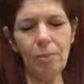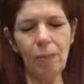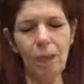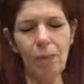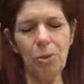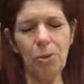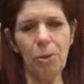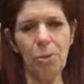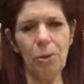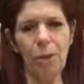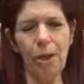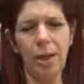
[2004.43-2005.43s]
I was so
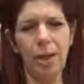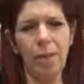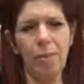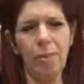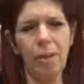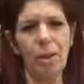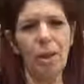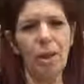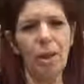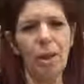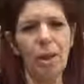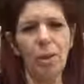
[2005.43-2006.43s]
proud of him.
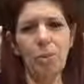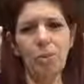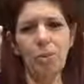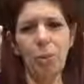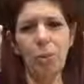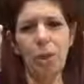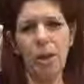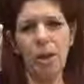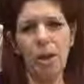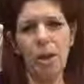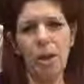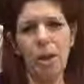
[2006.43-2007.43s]
He was so young.